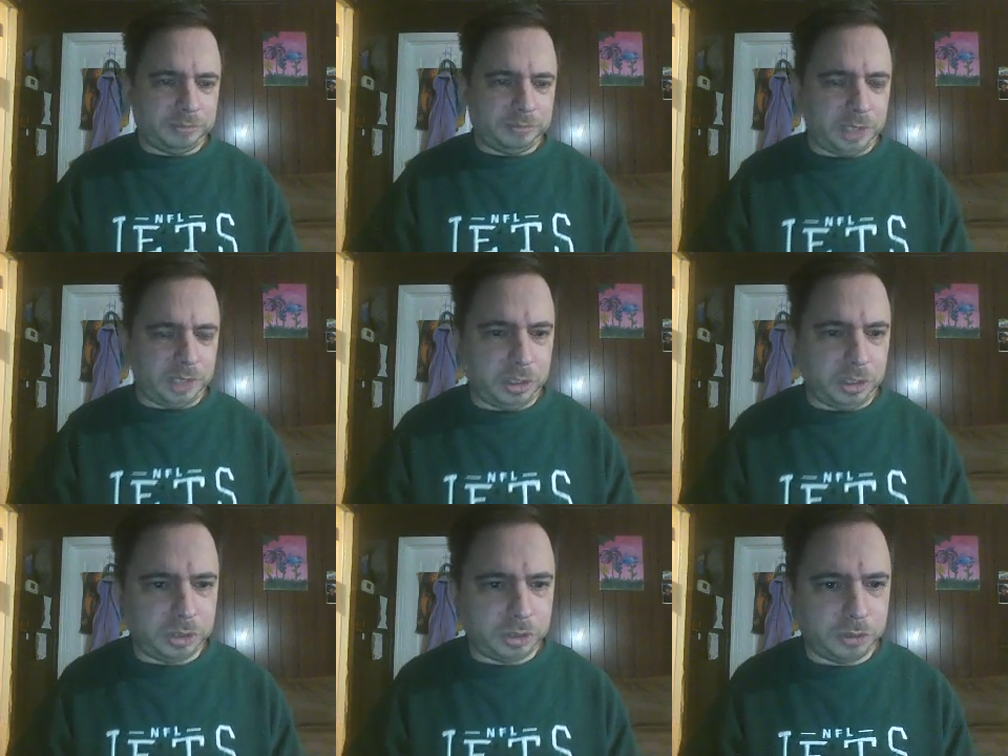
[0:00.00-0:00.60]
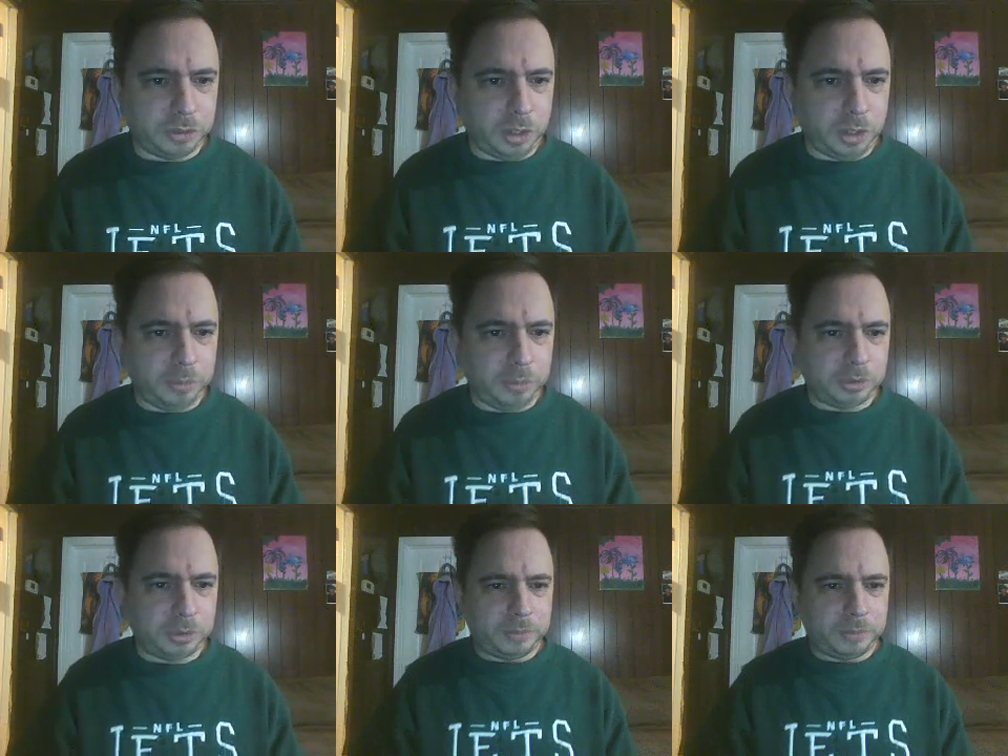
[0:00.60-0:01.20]
They go to the
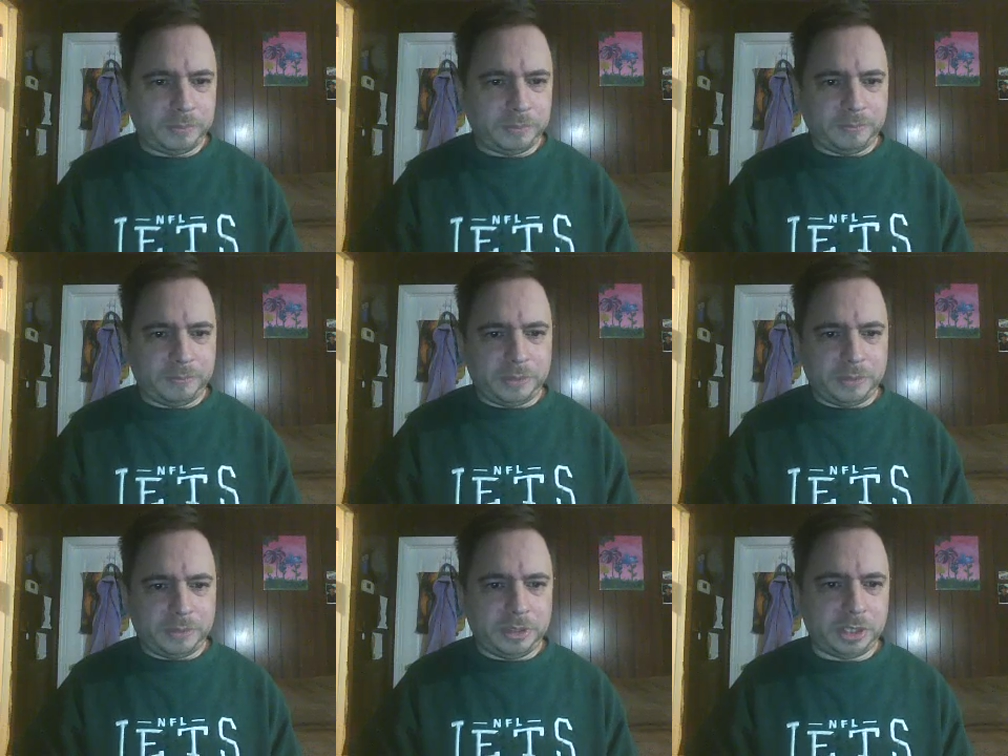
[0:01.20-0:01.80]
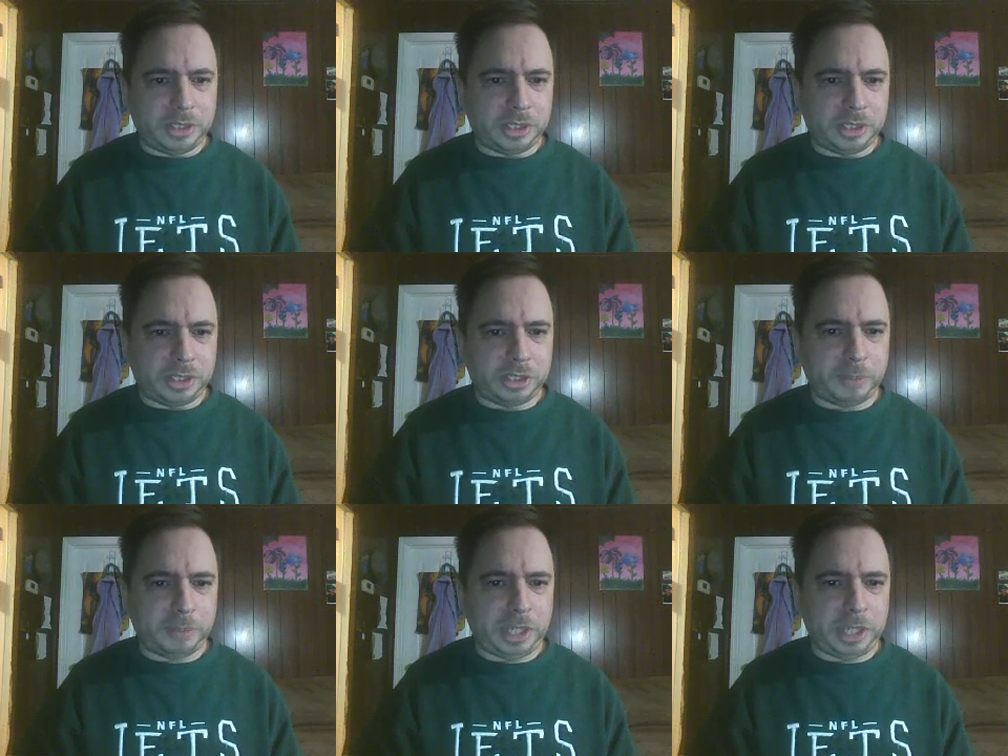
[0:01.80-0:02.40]
ropes. Tessa
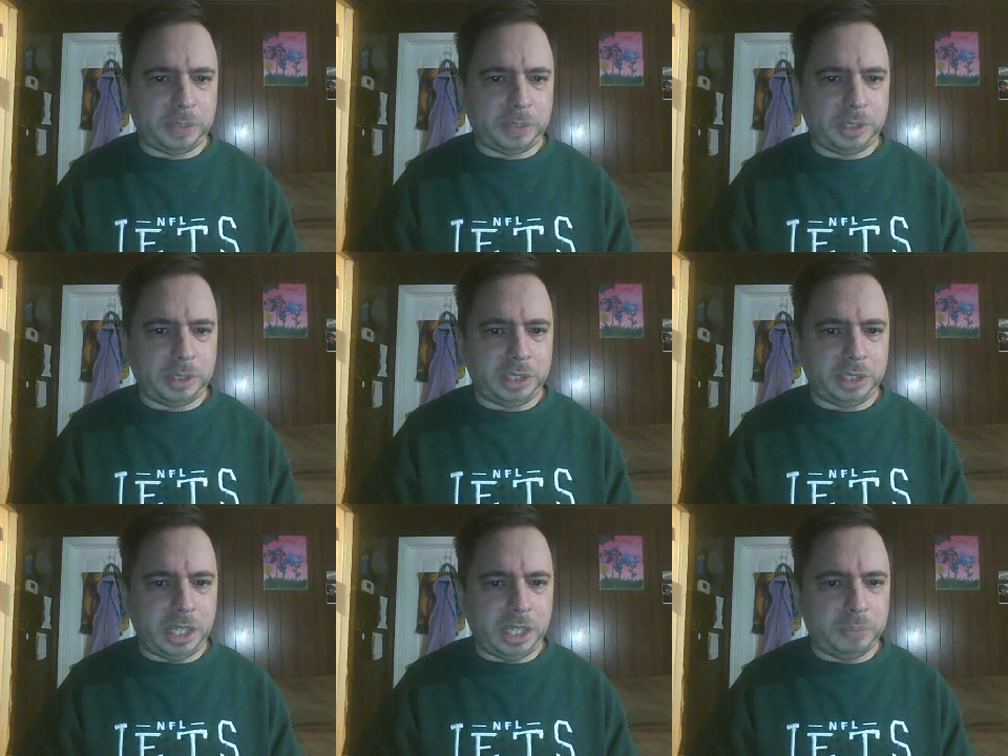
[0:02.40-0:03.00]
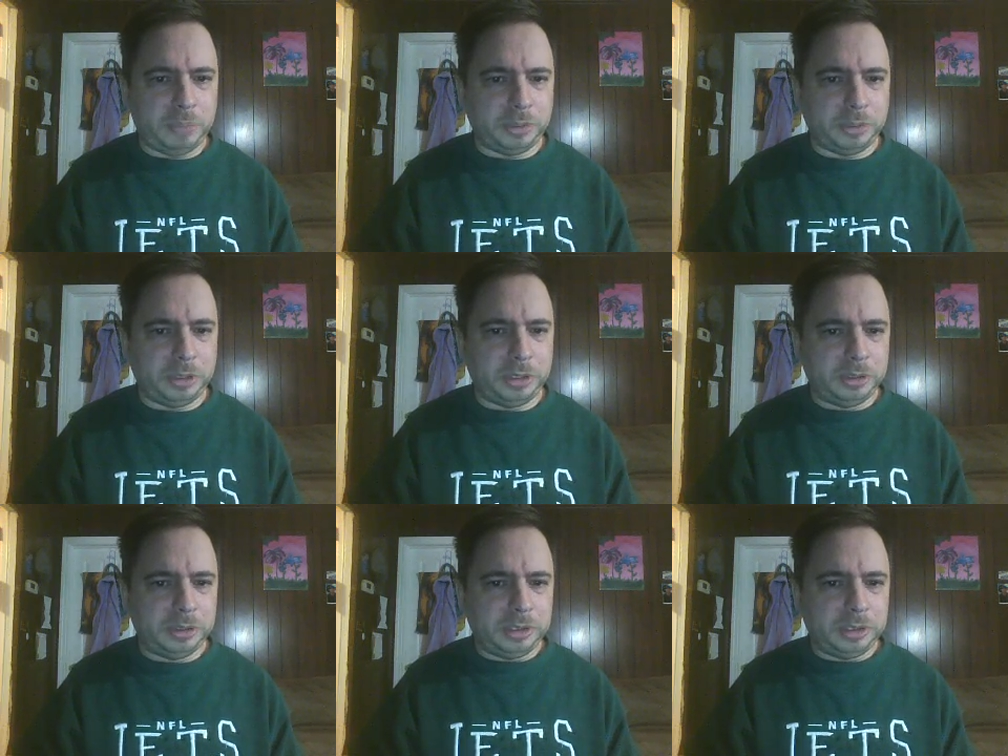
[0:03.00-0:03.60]
hits the magnum on the
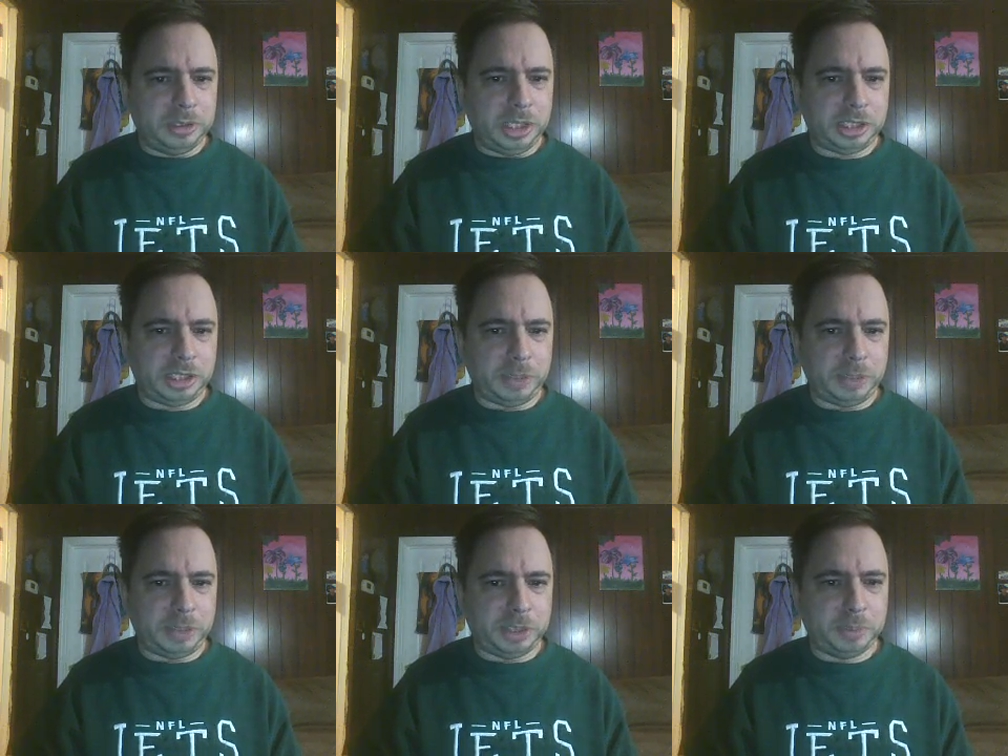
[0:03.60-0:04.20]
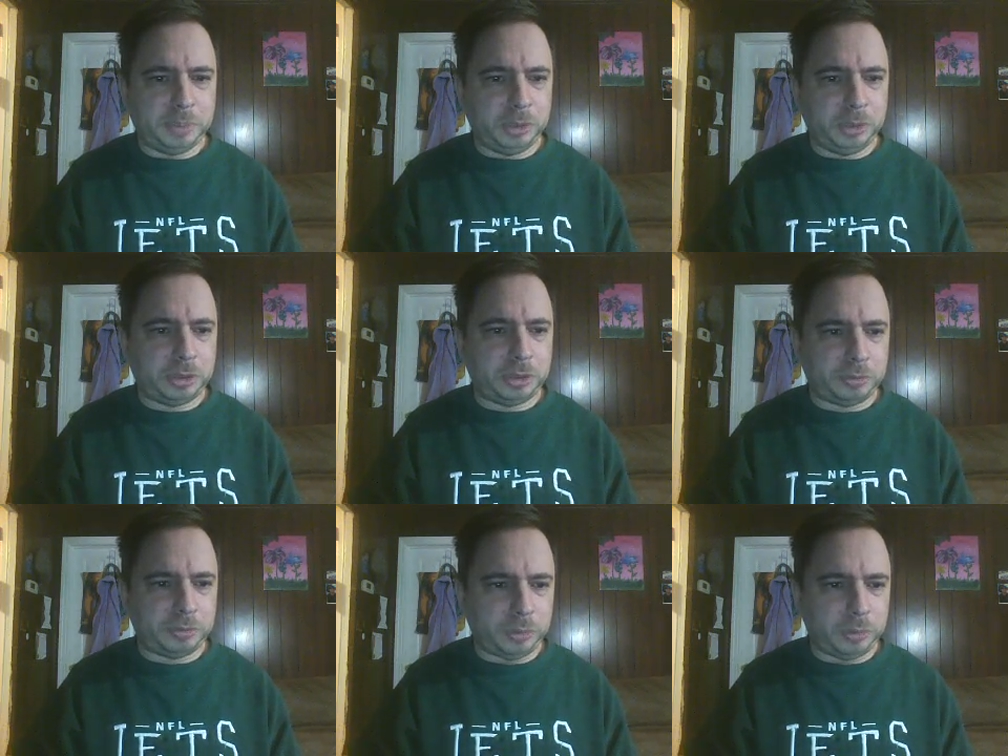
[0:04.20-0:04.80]
apron, and Sami spills
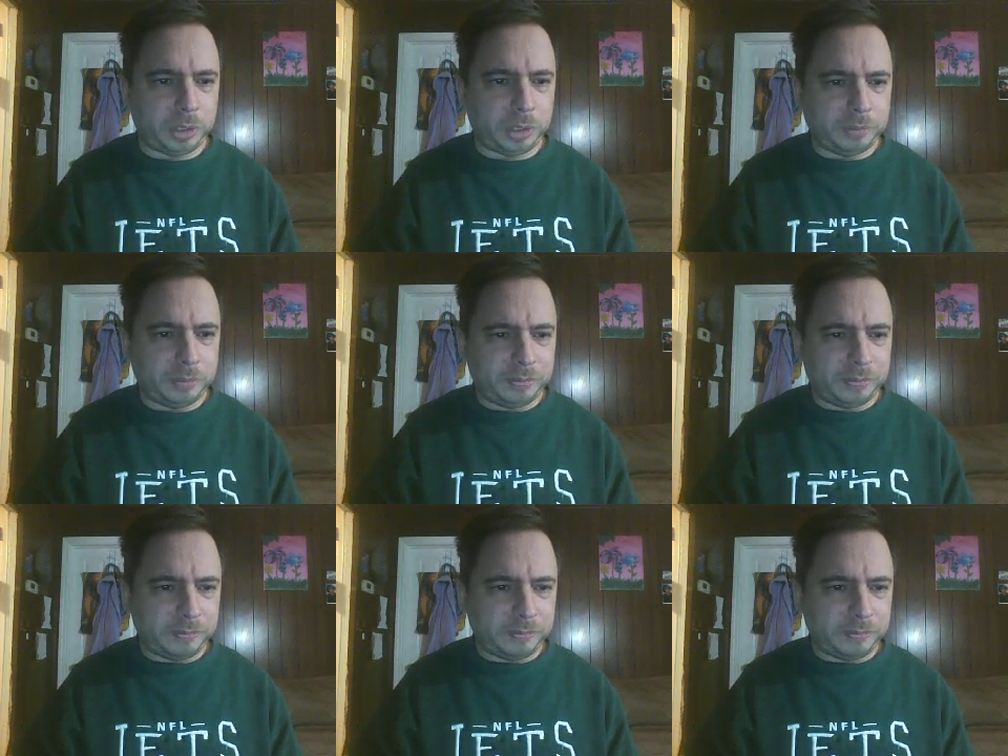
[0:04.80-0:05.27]
to the floor.